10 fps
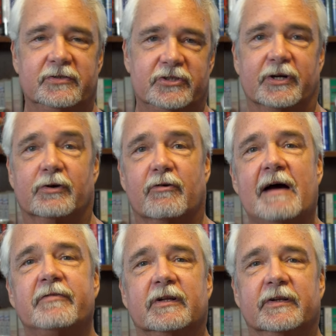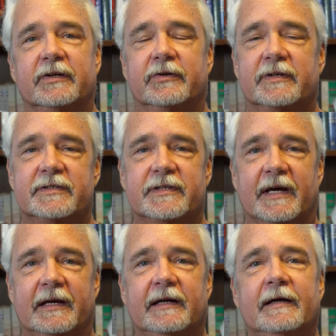geographically, you could
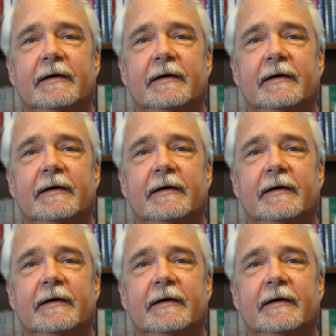say,